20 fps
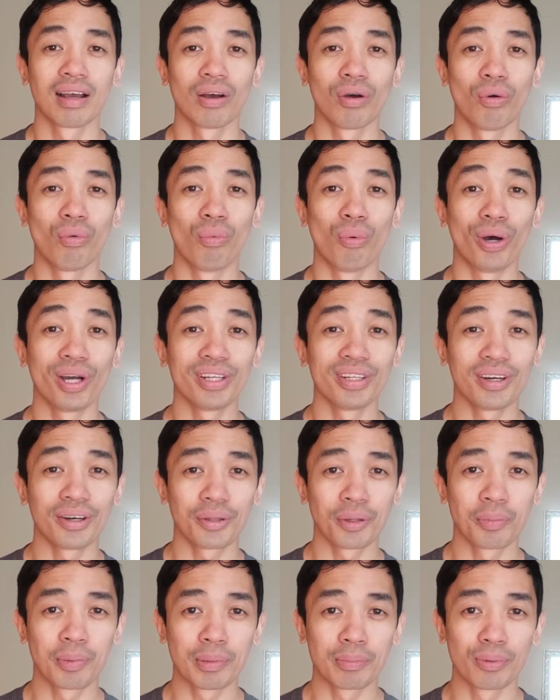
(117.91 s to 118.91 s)
what
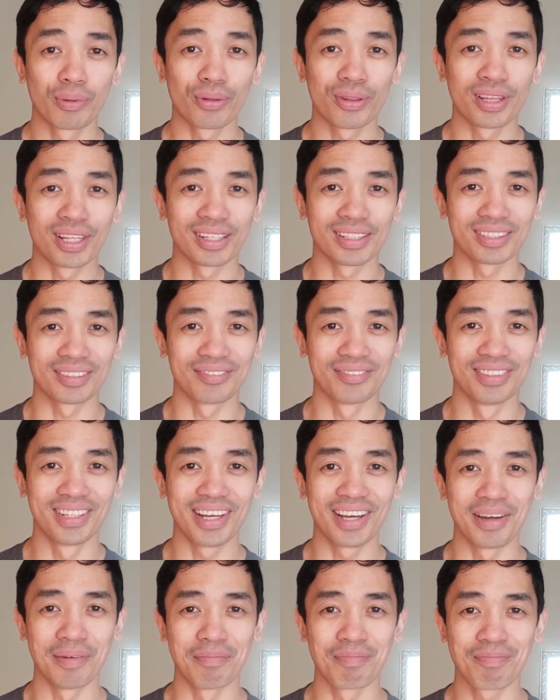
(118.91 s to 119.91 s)
other people think of
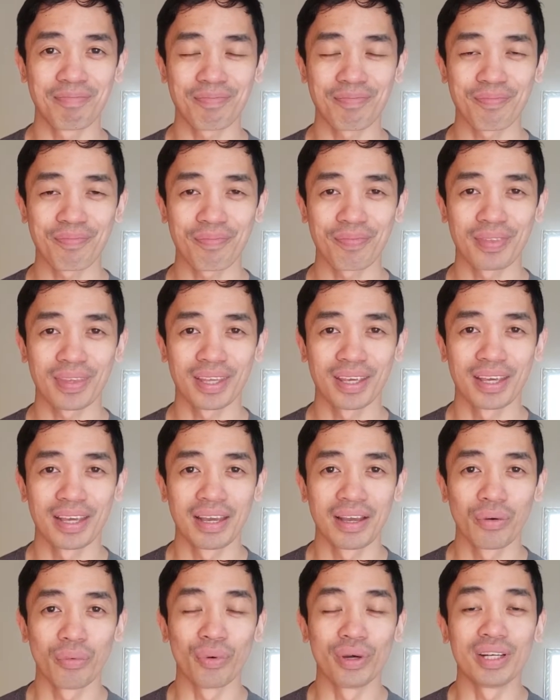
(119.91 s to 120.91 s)
them,
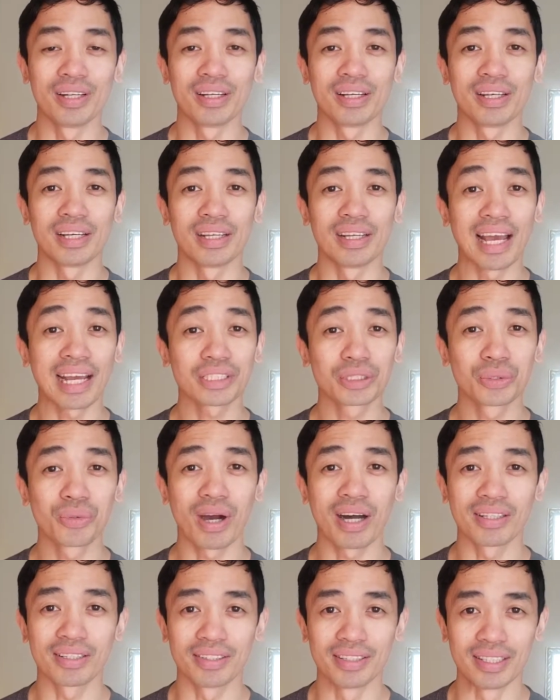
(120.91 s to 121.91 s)
when in
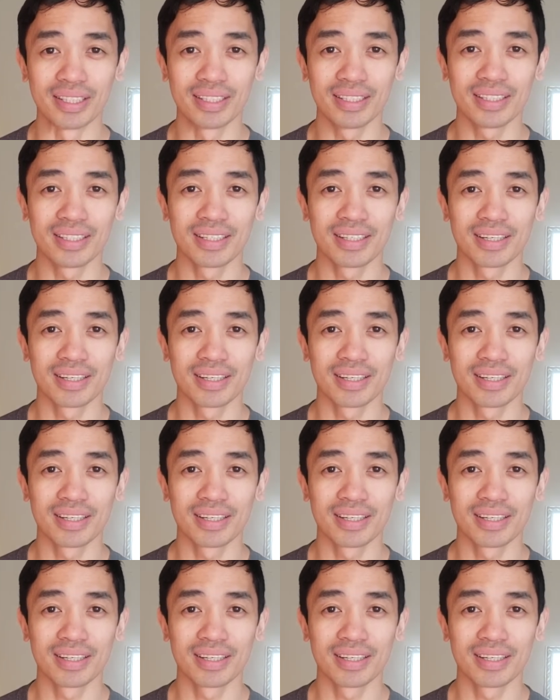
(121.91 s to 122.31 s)
actuality,